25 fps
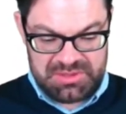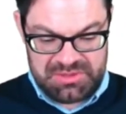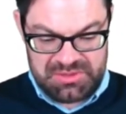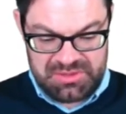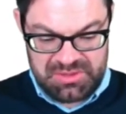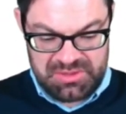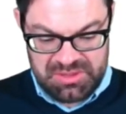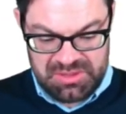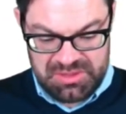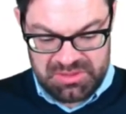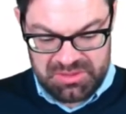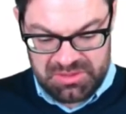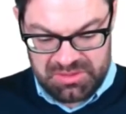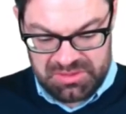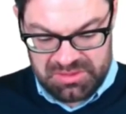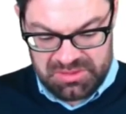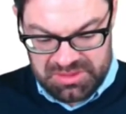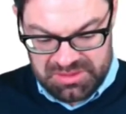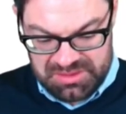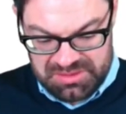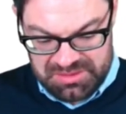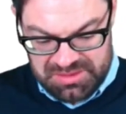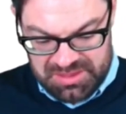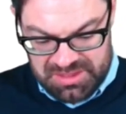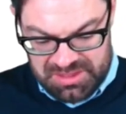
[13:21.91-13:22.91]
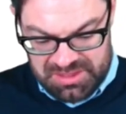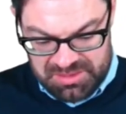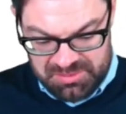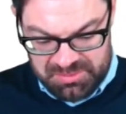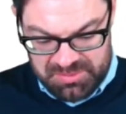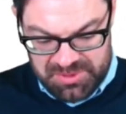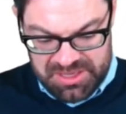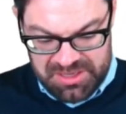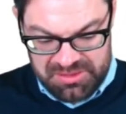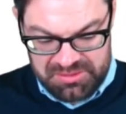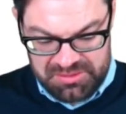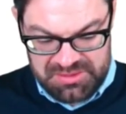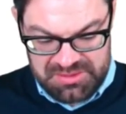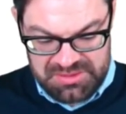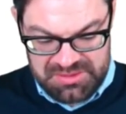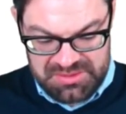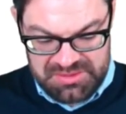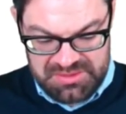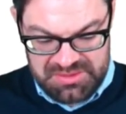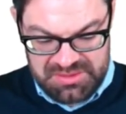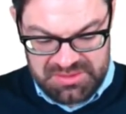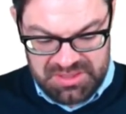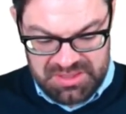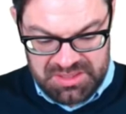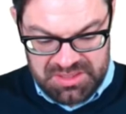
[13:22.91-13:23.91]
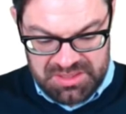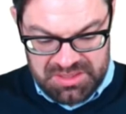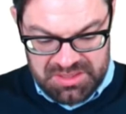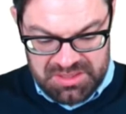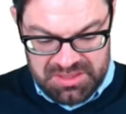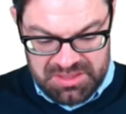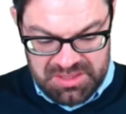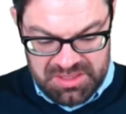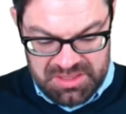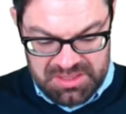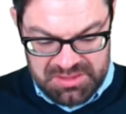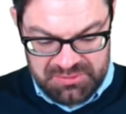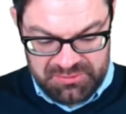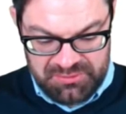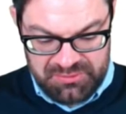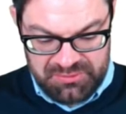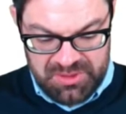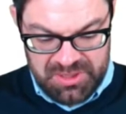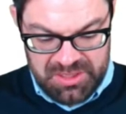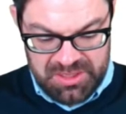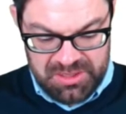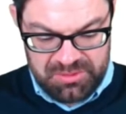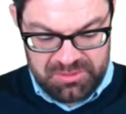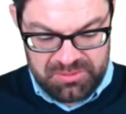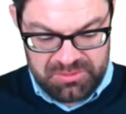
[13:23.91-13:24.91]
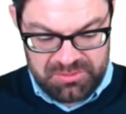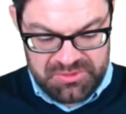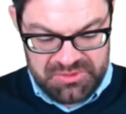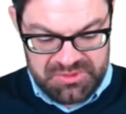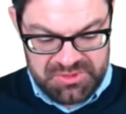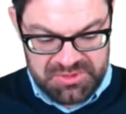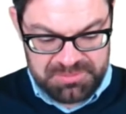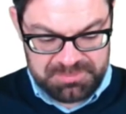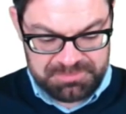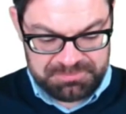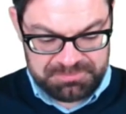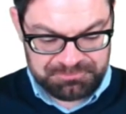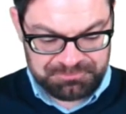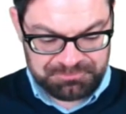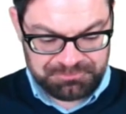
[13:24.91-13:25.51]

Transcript: So you, you can think about this as follows.